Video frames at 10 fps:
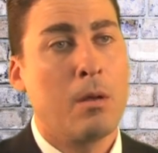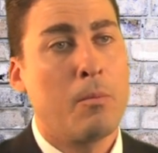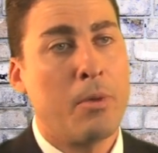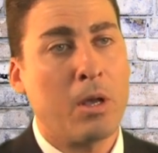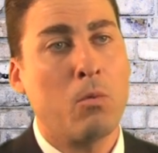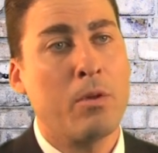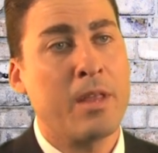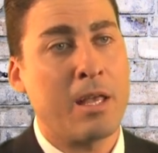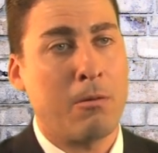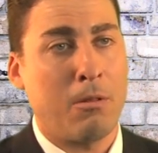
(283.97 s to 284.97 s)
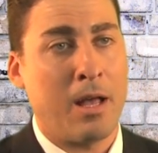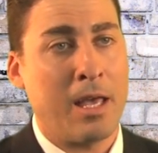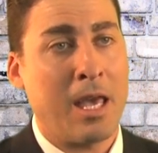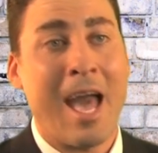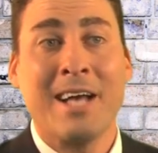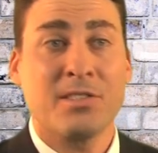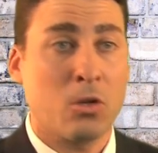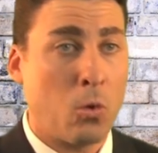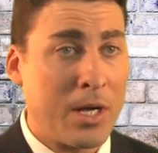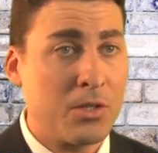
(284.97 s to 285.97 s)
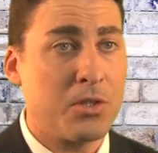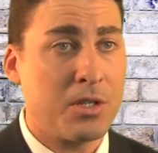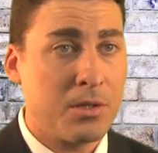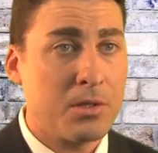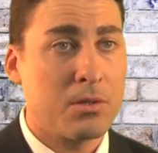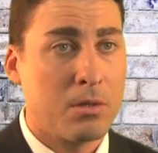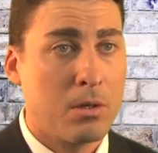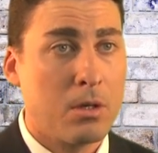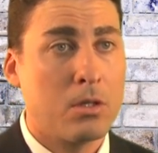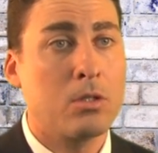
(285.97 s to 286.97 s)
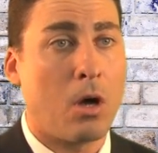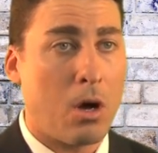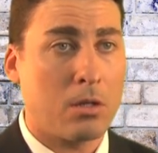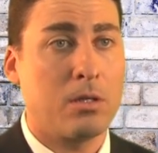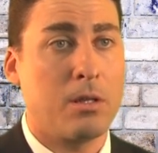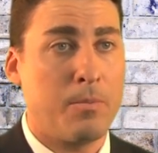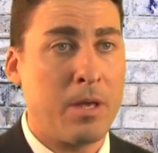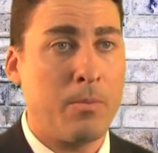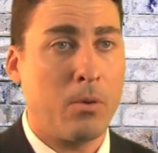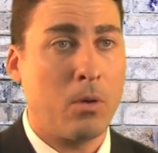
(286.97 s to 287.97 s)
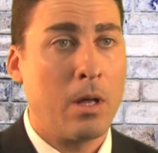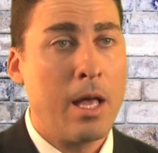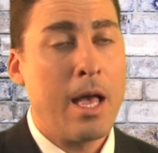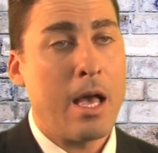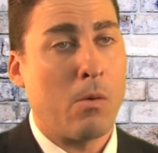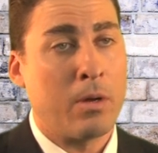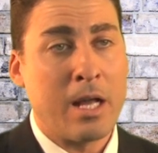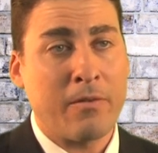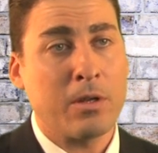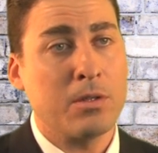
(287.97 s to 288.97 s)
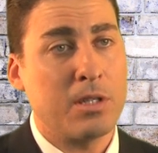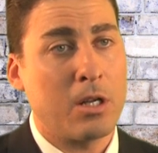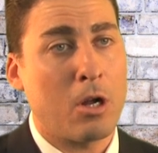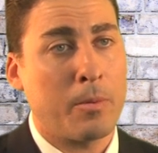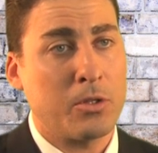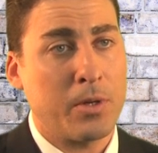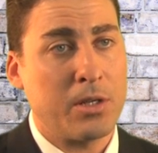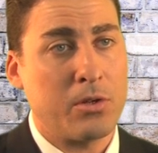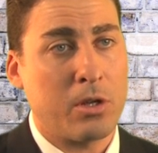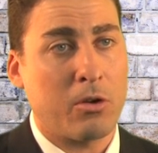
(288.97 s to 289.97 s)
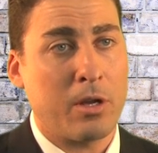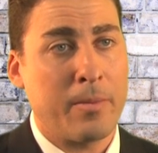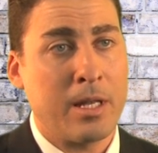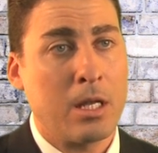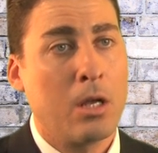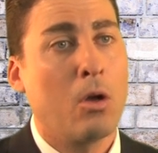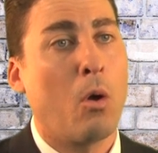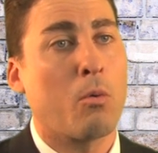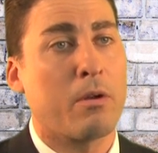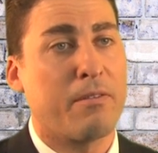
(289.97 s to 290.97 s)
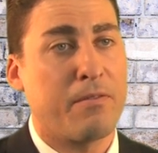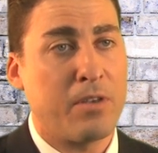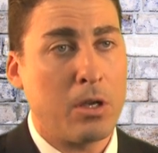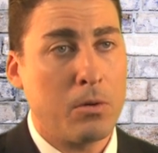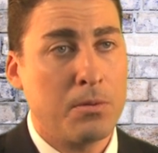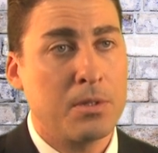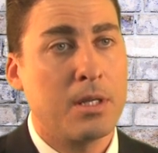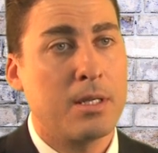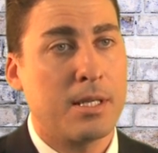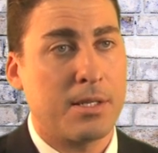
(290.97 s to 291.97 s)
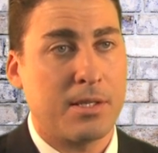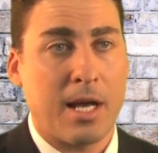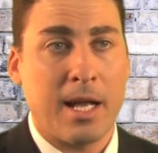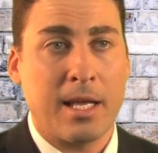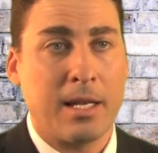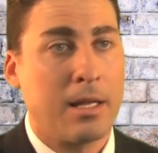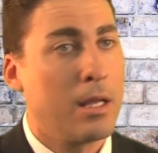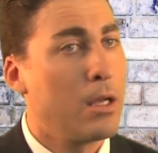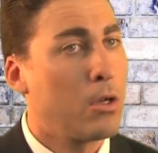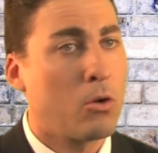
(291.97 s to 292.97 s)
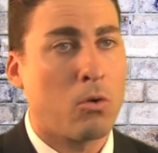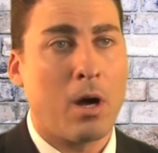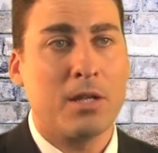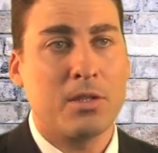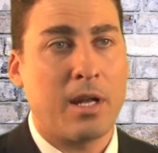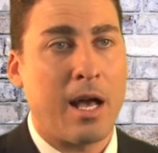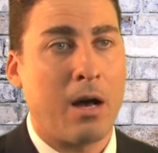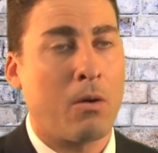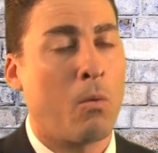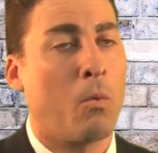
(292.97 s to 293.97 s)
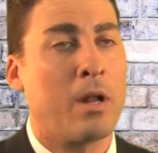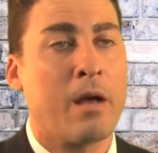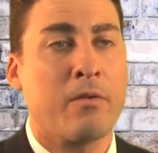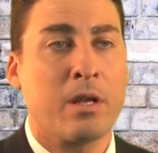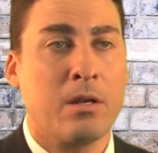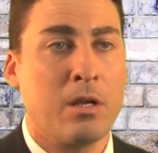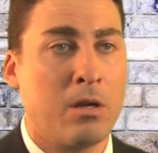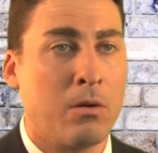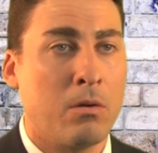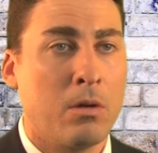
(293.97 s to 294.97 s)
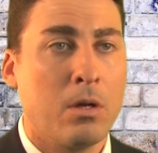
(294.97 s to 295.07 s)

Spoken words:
Pick one that you like, ask questions, talk to the people, and whenever you see an arbitration agreement, refuse to sign it, cross it out, whatever you do,